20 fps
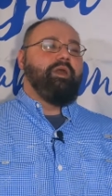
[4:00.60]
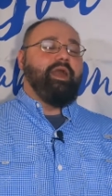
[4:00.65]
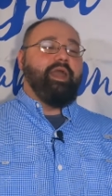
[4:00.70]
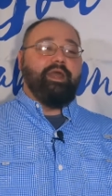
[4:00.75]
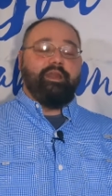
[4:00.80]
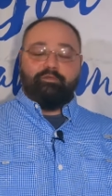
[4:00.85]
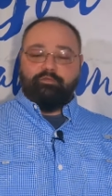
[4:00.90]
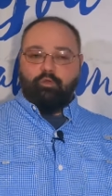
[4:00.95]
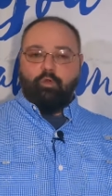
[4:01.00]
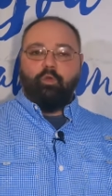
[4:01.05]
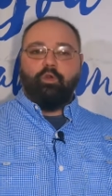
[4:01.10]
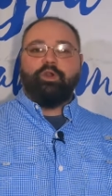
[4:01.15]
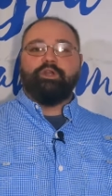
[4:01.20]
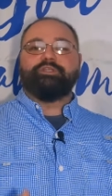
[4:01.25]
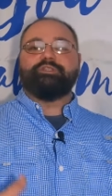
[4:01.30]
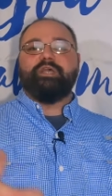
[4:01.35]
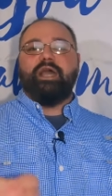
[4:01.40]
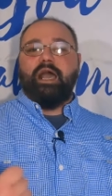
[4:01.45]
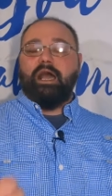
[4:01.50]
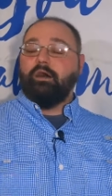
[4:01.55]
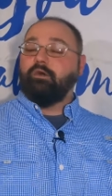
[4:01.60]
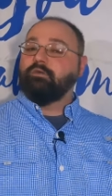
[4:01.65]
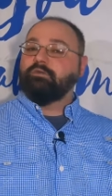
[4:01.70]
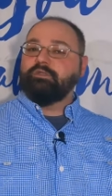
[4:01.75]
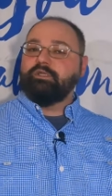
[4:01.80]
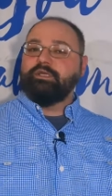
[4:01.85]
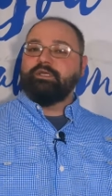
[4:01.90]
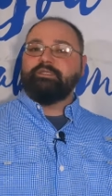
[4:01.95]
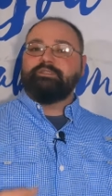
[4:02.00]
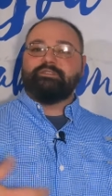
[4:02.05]
And of course,
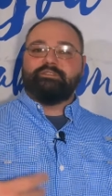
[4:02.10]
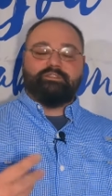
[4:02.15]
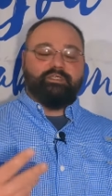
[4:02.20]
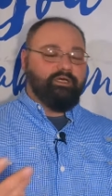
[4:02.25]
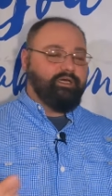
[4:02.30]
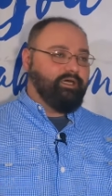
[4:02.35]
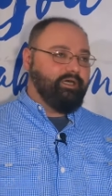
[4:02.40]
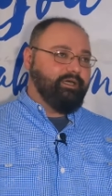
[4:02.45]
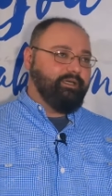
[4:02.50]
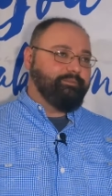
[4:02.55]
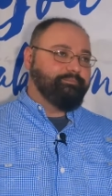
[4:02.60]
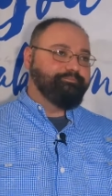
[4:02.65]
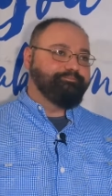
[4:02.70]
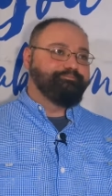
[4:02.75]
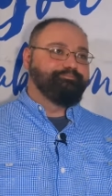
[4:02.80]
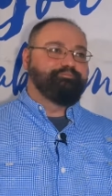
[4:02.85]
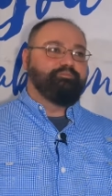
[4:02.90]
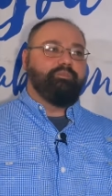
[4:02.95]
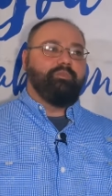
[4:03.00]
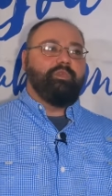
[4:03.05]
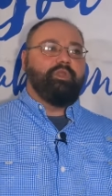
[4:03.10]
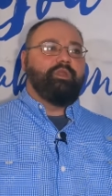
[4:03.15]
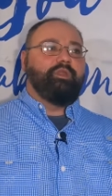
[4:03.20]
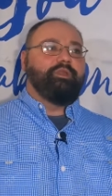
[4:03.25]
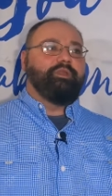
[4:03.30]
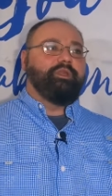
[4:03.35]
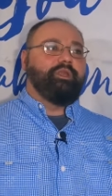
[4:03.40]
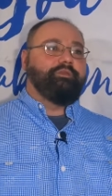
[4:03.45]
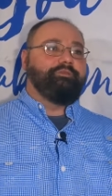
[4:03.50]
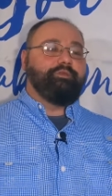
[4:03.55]
outlets.
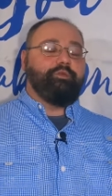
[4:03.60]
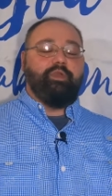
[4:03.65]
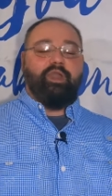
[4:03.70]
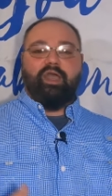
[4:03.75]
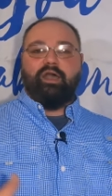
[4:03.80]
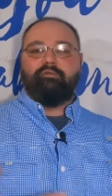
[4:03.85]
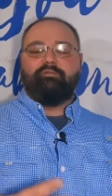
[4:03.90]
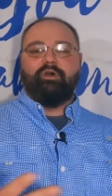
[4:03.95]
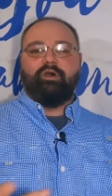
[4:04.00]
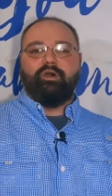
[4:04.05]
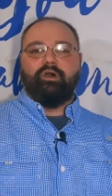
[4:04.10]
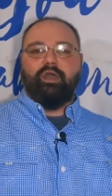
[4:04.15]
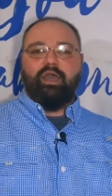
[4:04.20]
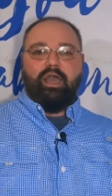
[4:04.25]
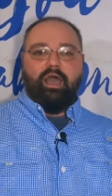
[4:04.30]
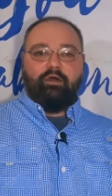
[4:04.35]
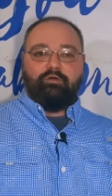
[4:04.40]
If you have a